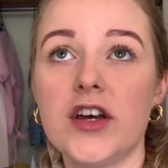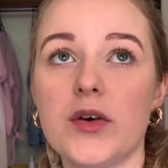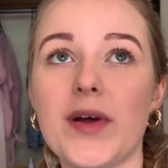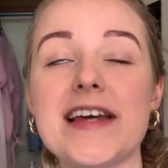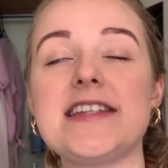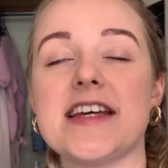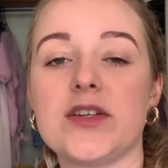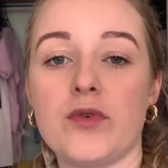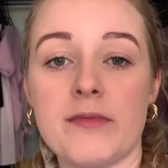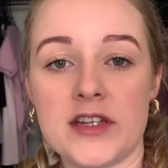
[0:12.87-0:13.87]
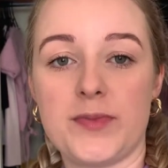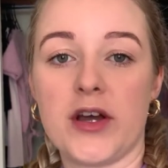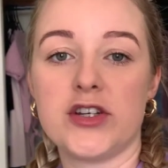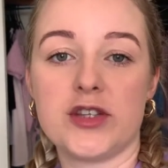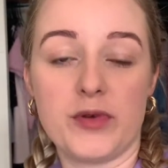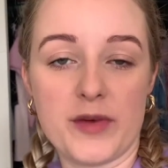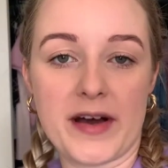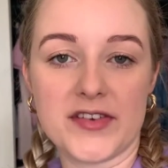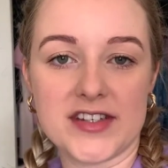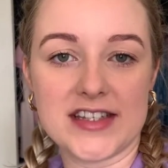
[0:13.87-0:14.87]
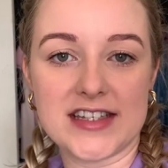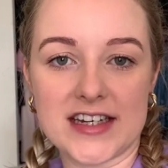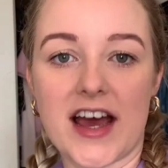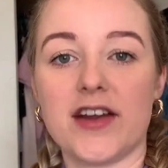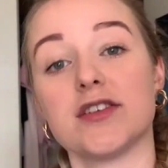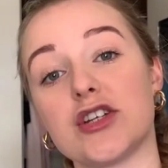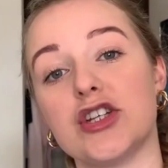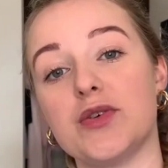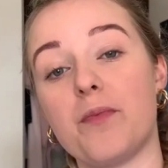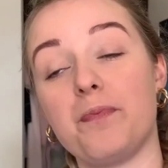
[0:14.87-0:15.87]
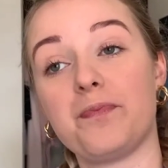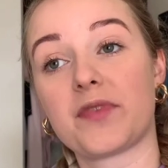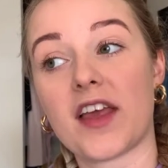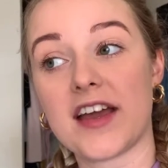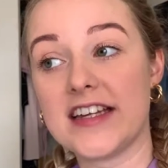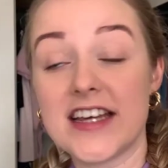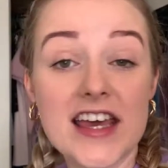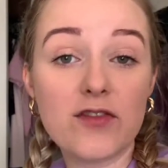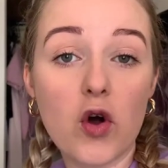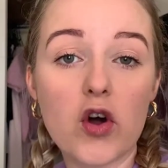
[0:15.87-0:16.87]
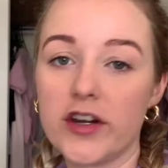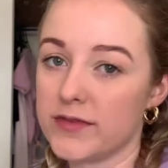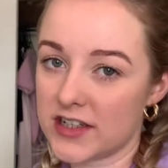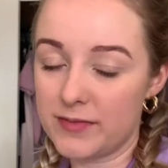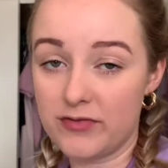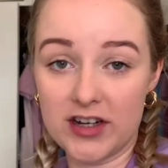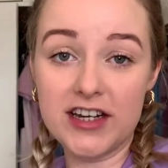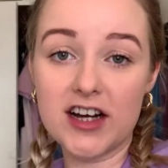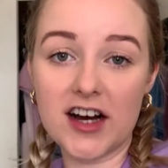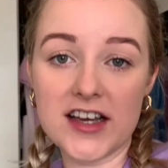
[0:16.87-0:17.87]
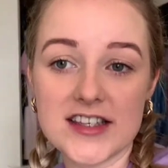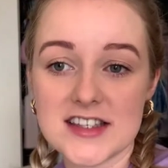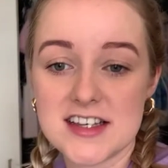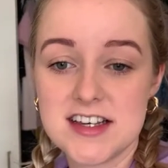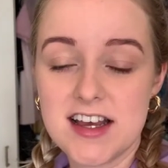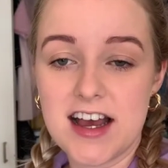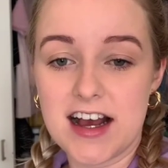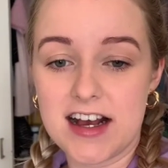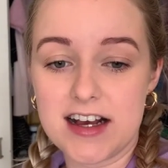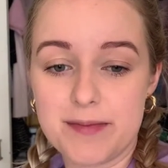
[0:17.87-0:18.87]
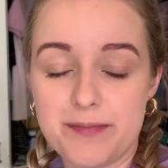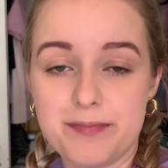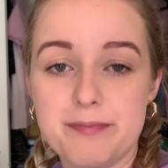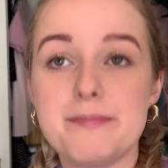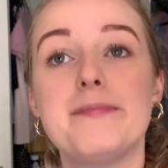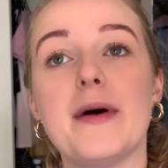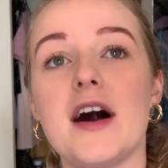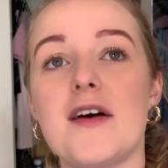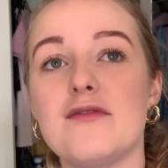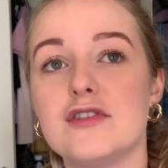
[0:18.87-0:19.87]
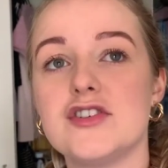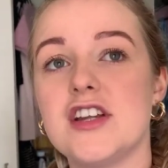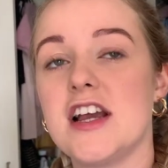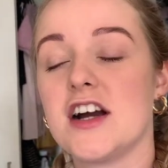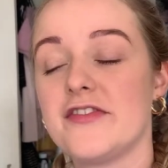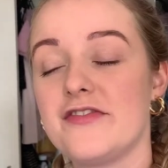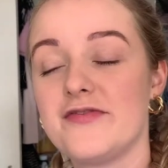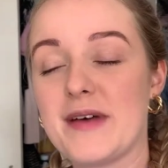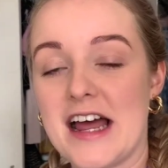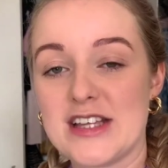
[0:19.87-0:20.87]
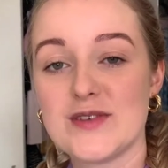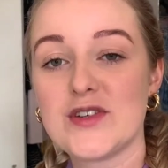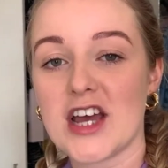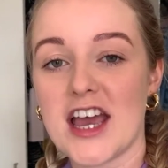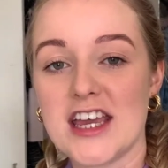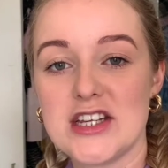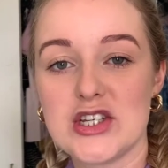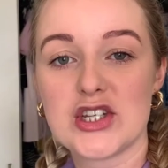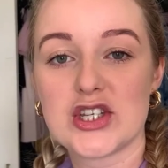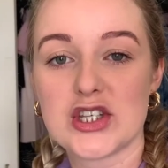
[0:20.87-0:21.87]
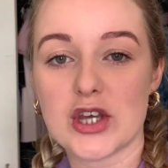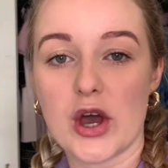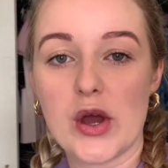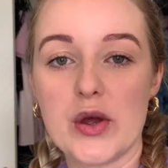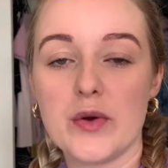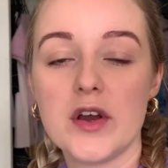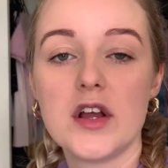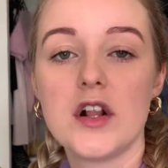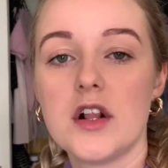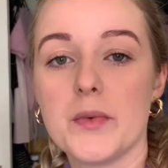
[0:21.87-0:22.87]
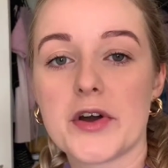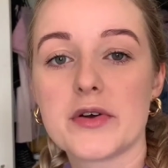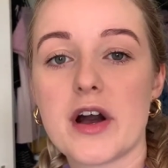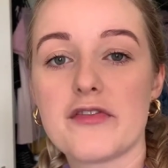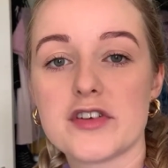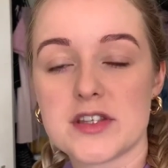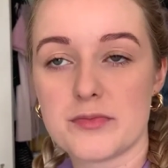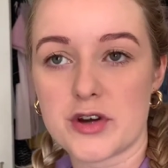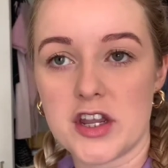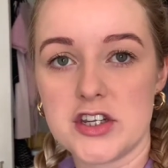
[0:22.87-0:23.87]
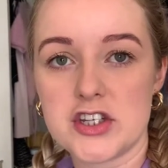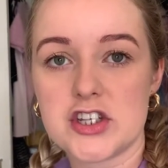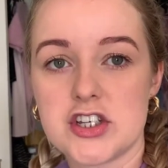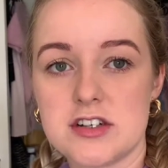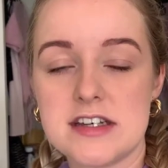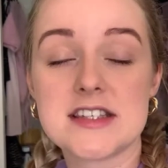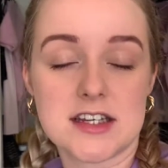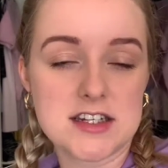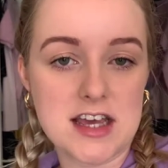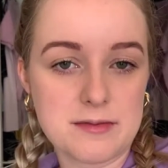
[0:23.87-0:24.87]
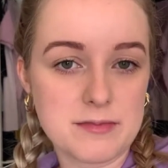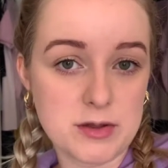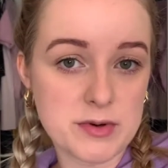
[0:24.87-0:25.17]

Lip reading: Well, I did. We were meant to be going to the Blue Mountains today, and I was going to do a day vlog, and it was going to be really nice. But unfortunately, our plans have changed, so I'm going to go out for some brunch. It's Sunday, by the